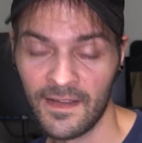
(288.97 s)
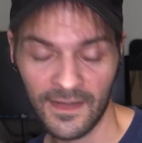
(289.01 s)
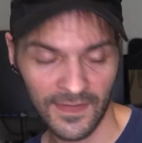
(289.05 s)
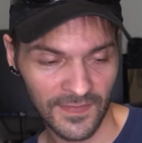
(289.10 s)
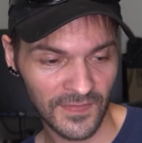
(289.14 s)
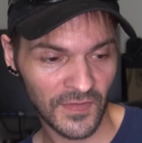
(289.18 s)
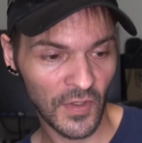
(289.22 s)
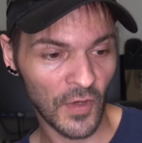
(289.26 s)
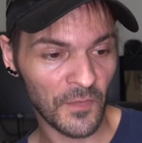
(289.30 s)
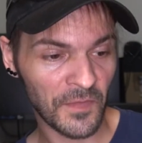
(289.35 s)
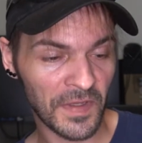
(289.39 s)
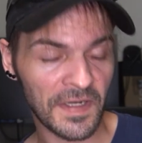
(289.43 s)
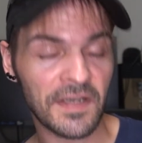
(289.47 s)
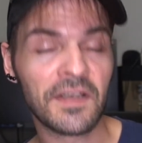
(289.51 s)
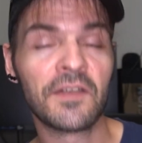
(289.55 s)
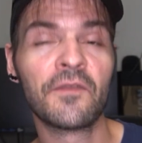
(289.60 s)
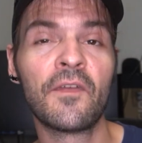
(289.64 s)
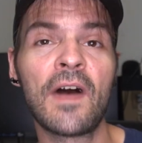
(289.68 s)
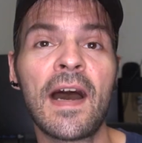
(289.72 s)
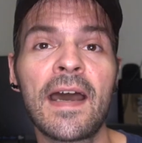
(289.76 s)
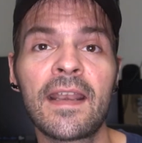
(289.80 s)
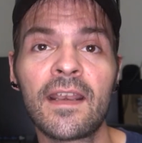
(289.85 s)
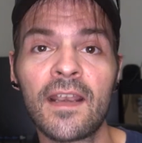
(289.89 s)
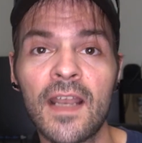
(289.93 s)
So I'm going to
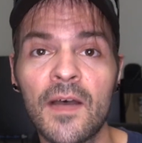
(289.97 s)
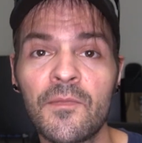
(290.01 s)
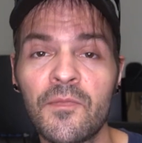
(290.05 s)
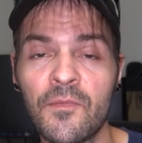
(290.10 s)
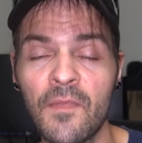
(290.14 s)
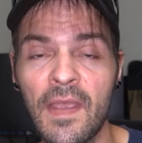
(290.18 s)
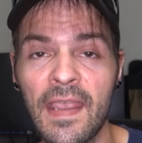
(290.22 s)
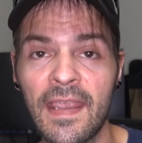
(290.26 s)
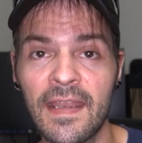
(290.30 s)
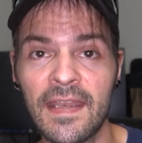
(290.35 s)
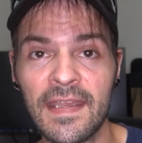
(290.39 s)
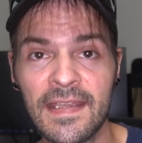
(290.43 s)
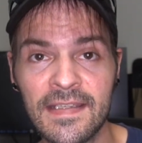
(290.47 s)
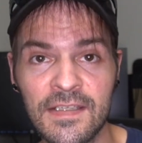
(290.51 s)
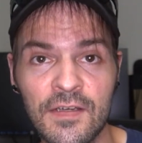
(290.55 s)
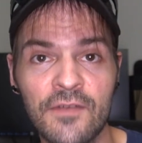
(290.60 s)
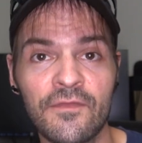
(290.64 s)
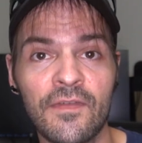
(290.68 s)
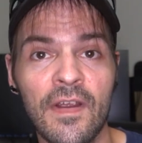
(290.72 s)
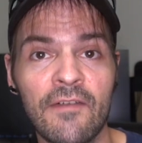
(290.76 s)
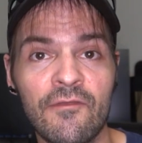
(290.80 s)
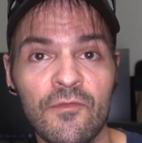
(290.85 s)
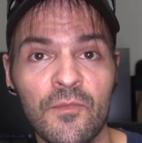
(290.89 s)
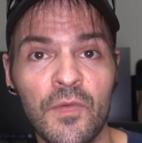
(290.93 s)
divide it up and make it easier
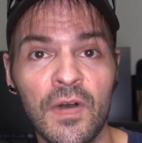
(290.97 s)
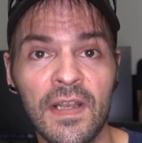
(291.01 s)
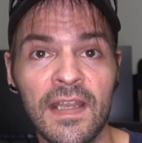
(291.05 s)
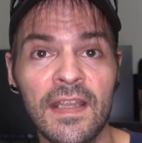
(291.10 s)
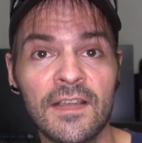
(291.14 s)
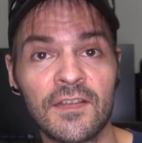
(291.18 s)
for everybody.